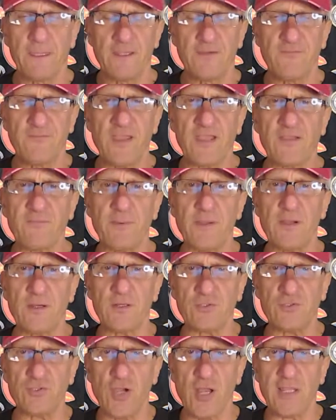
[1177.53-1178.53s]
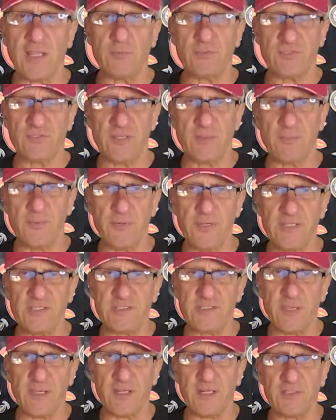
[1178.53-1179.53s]
In fact, my Uncle Charlie was in the Marines
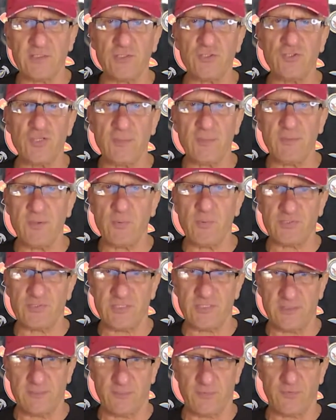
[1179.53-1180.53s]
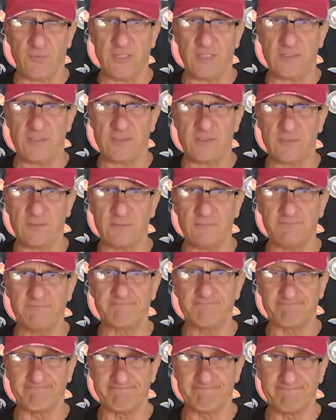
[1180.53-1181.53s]
and my cousin Jimmy was in the Marines.
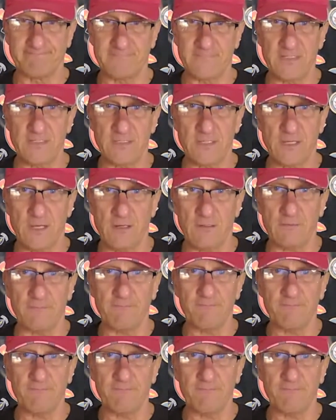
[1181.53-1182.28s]
There you go.